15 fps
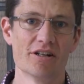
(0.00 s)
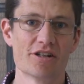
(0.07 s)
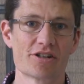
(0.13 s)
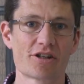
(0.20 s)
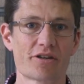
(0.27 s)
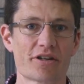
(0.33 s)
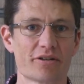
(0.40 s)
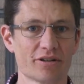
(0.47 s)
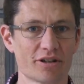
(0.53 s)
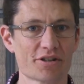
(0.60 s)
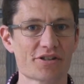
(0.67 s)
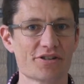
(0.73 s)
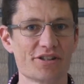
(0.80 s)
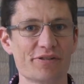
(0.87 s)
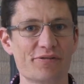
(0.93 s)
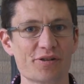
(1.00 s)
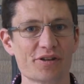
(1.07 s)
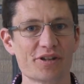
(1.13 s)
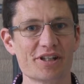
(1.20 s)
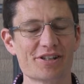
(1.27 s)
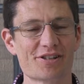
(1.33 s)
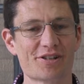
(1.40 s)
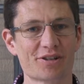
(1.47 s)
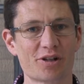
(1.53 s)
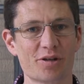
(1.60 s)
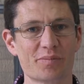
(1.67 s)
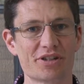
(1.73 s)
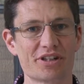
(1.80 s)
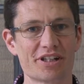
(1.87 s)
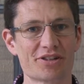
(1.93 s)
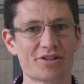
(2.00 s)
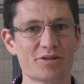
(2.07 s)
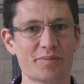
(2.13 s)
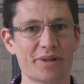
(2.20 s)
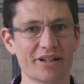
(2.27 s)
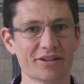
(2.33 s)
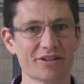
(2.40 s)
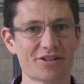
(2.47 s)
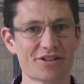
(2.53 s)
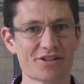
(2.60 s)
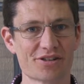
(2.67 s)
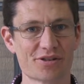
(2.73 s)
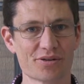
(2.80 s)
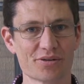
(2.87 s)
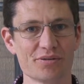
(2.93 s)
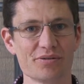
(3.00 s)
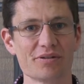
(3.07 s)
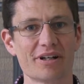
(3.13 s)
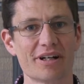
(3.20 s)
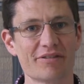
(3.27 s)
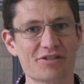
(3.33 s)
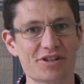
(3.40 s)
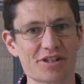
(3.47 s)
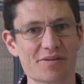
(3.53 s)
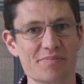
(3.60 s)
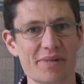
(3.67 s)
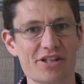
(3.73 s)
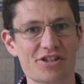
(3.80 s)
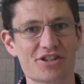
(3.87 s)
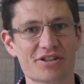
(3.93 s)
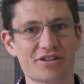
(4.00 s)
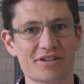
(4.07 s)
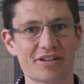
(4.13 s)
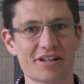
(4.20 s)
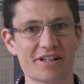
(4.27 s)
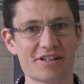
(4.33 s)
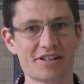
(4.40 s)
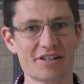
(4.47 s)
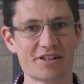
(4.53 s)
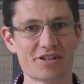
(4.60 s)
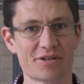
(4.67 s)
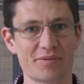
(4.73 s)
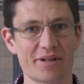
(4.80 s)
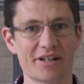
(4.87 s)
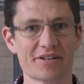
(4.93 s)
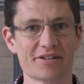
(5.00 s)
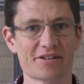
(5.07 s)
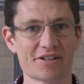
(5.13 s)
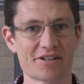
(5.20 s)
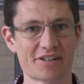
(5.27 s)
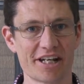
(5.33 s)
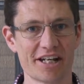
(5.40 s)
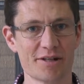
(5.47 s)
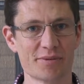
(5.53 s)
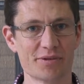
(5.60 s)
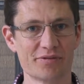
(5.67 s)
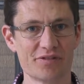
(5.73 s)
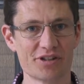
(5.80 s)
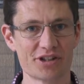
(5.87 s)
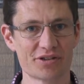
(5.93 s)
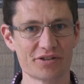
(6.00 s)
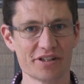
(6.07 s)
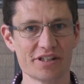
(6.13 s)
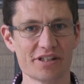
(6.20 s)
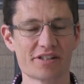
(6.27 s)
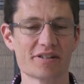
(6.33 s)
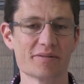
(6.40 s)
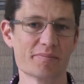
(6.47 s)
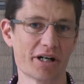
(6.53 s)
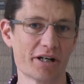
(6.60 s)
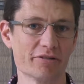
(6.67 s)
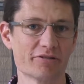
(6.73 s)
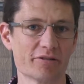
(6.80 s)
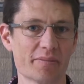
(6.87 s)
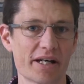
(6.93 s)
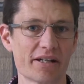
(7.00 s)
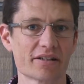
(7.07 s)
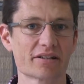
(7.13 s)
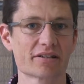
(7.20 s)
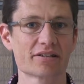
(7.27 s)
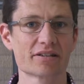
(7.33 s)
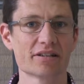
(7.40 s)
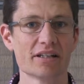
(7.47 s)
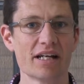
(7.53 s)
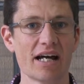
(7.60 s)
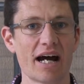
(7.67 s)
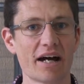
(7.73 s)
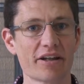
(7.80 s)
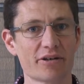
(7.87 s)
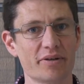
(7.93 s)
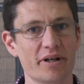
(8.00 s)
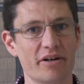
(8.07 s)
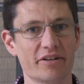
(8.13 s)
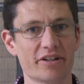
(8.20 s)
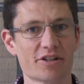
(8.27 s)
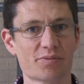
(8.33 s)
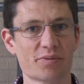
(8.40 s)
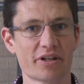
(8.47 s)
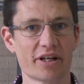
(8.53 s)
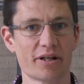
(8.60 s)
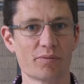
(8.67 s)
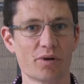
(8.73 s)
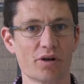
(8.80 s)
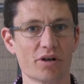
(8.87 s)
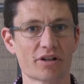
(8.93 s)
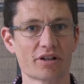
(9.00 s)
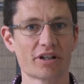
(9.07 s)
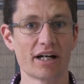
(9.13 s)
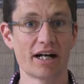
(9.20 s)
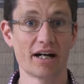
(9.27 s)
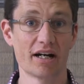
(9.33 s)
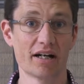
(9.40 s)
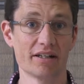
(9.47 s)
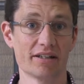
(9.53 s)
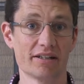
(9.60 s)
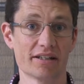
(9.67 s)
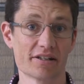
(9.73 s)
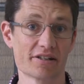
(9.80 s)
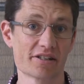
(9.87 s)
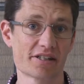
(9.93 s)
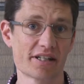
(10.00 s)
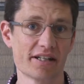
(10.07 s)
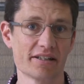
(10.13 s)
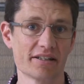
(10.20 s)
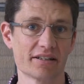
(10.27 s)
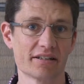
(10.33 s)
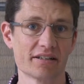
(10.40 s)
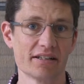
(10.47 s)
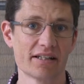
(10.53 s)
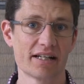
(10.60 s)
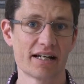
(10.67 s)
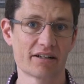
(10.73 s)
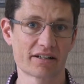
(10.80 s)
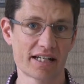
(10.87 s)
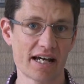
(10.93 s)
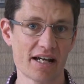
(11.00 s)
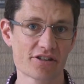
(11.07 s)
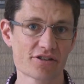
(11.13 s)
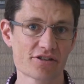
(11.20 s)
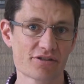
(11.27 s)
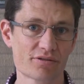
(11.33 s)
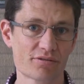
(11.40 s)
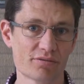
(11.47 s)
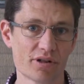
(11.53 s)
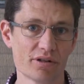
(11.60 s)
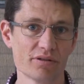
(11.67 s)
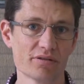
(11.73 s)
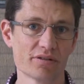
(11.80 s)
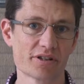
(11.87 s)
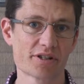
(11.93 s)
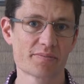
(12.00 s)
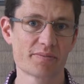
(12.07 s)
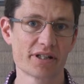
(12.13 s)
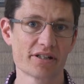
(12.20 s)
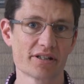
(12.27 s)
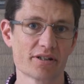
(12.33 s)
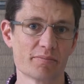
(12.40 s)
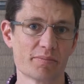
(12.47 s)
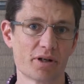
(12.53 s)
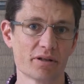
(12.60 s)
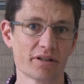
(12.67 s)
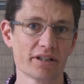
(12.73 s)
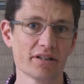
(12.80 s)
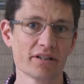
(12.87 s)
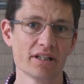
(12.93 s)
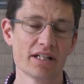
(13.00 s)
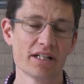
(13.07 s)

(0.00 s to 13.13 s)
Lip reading: So there are lots of different things that computational biologists do. I've just mentioned ideas around sustainable fisheries and bioinformatics. Other areas where they work are in understanding how cancers grow and spread in the body.